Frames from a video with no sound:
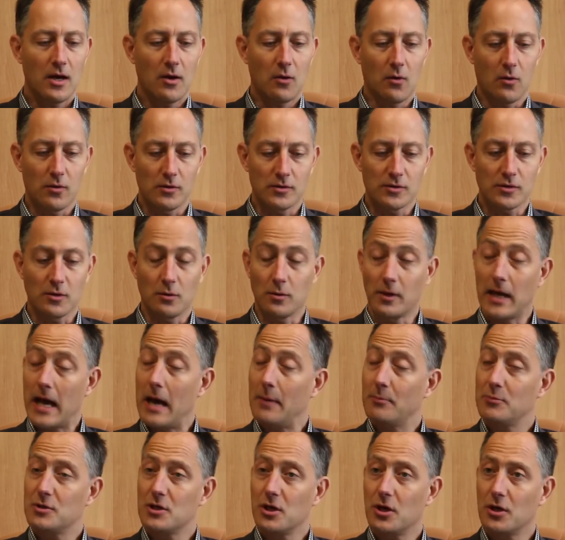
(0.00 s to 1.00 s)
also
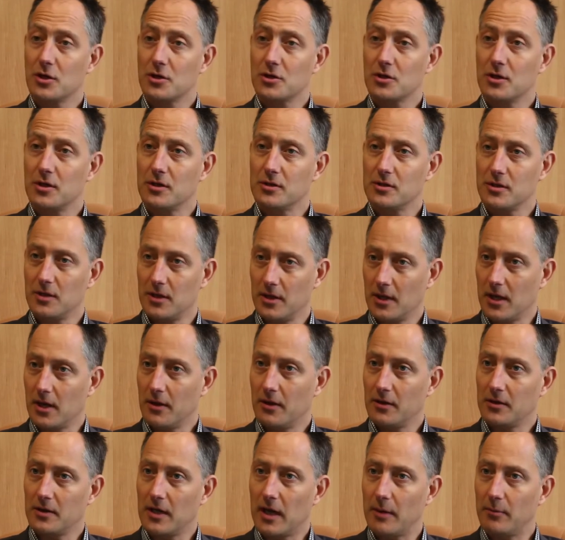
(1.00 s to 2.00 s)
gap junctions and
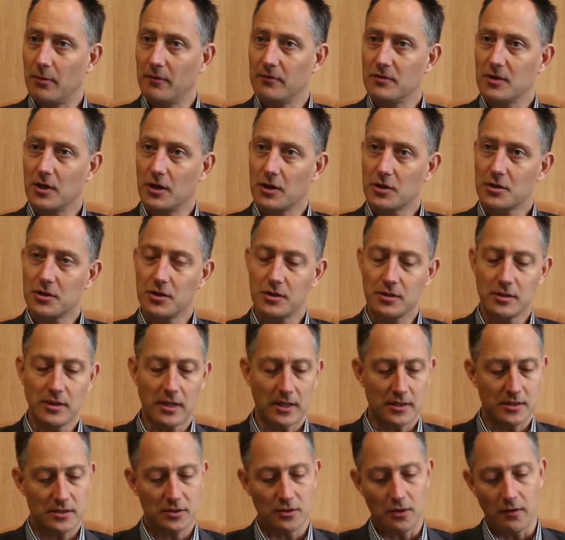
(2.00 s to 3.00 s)
other type of junctions
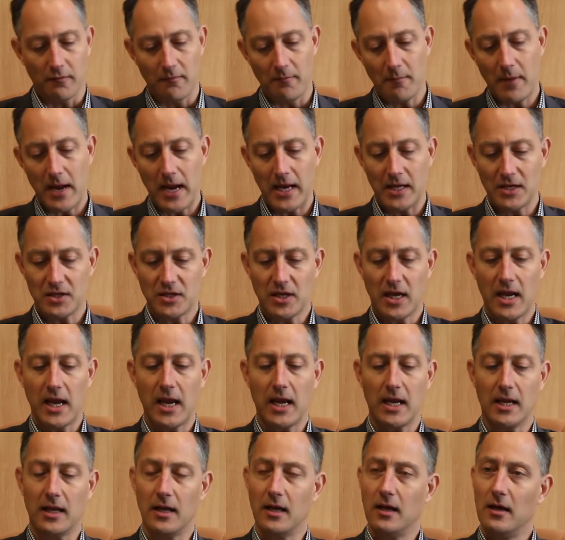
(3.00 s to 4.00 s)
that sort of
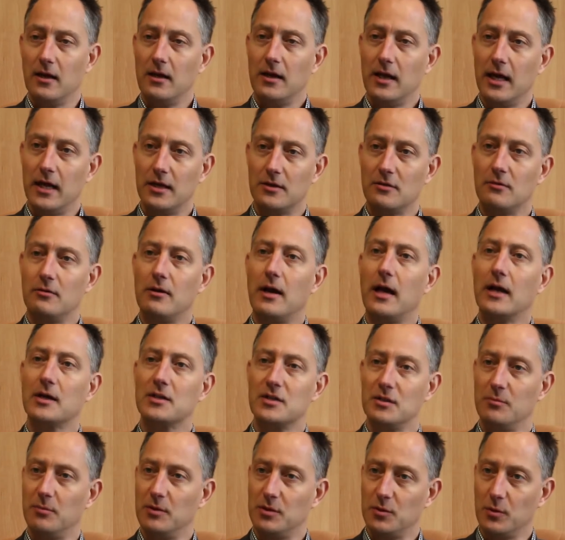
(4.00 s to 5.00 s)
maintain
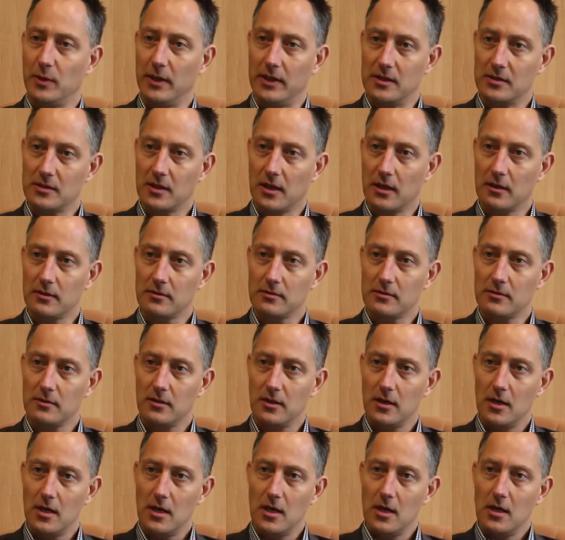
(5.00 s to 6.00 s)
interaction between cells.
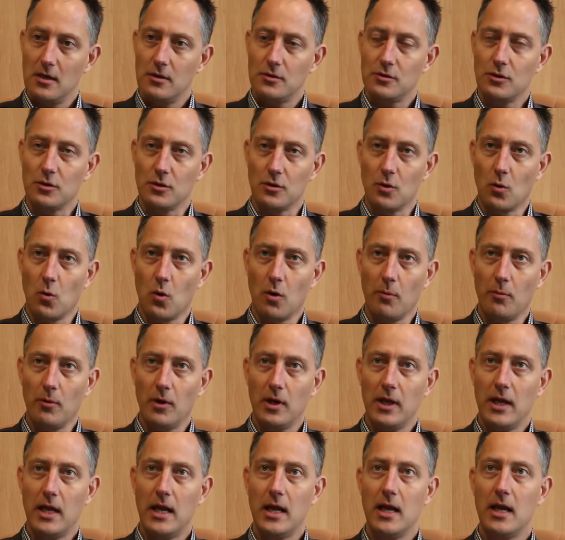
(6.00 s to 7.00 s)
So
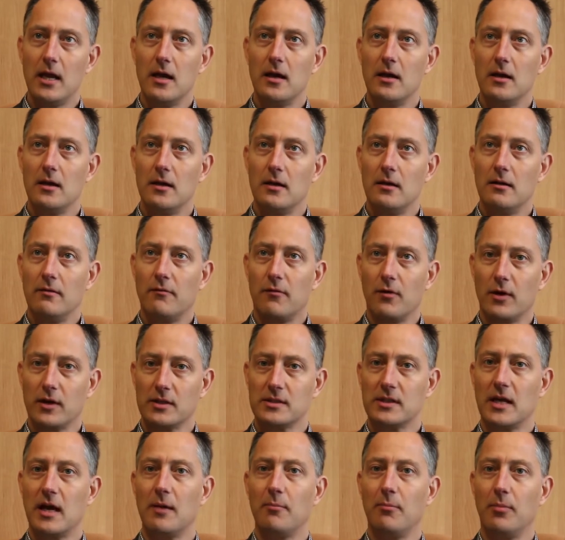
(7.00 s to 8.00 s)
normally, for
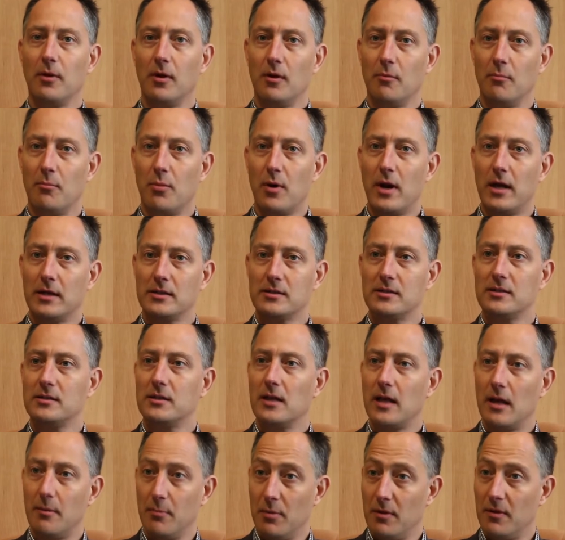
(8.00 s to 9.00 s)
example,
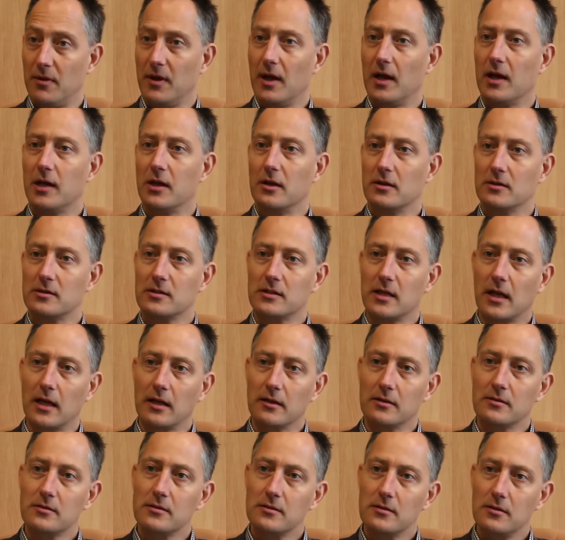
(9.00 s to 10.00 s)
breast epithelial
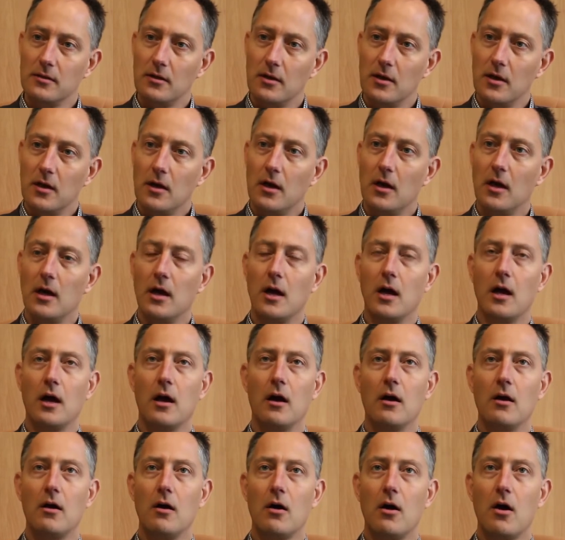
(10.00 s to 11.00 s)
cells
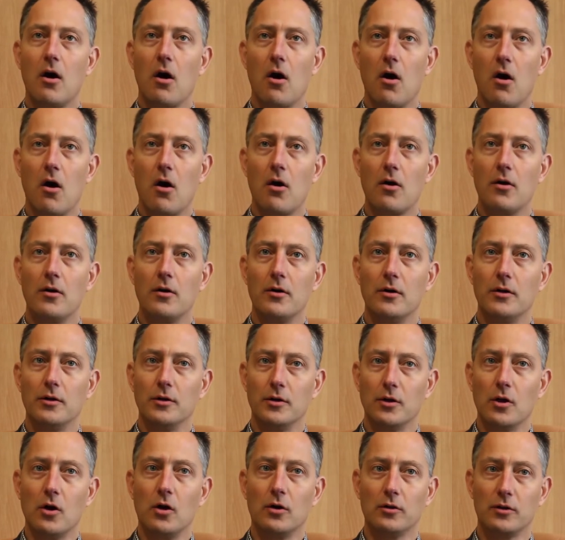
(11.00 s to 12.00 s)
uh, are
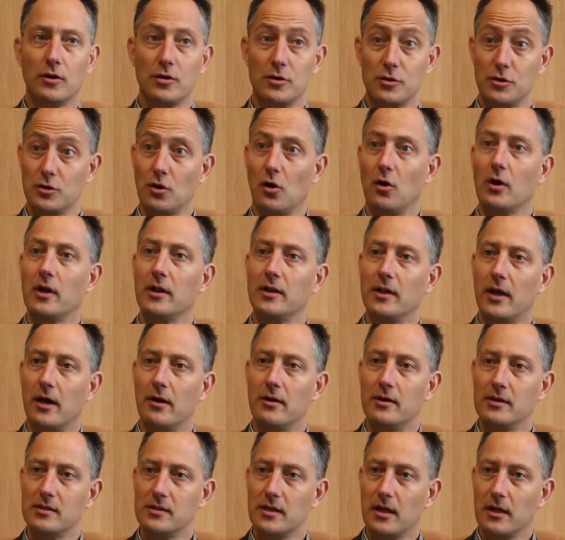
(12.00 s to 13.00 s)
not
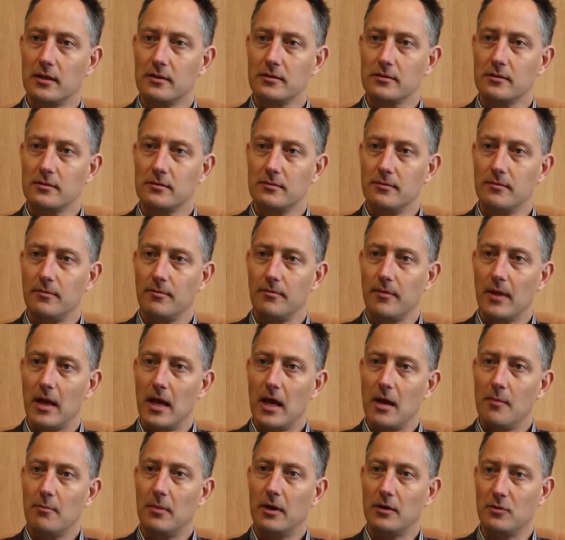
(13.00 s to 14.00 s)
solitary cells,
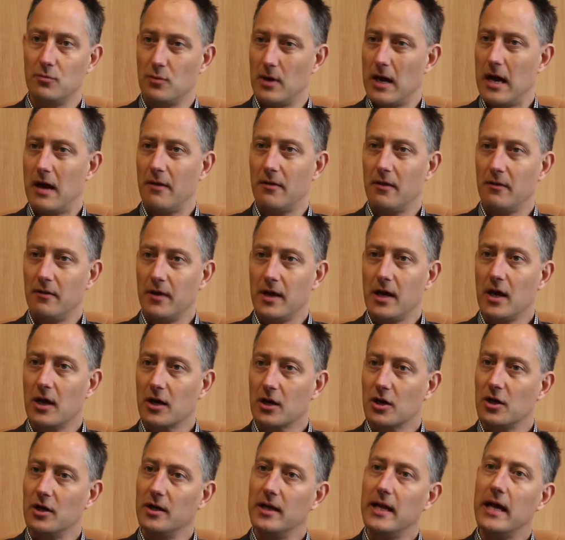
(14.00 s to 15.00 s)
but rather they are
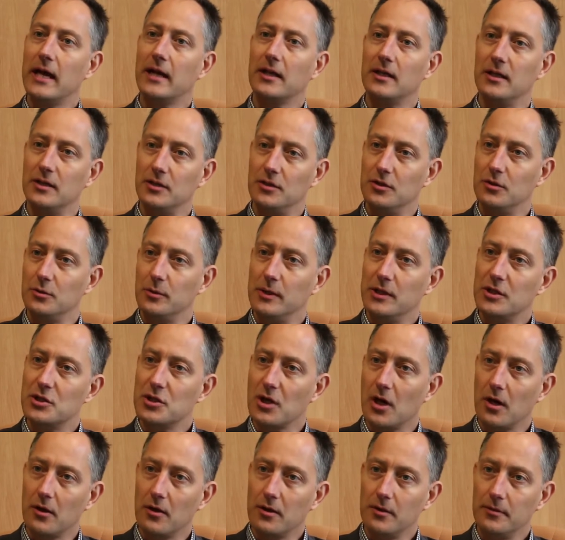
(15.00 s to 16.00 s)
connected to each
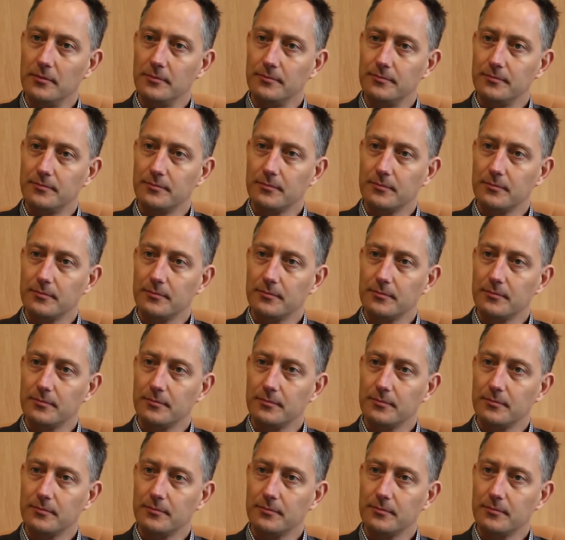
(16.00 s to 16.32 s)
other,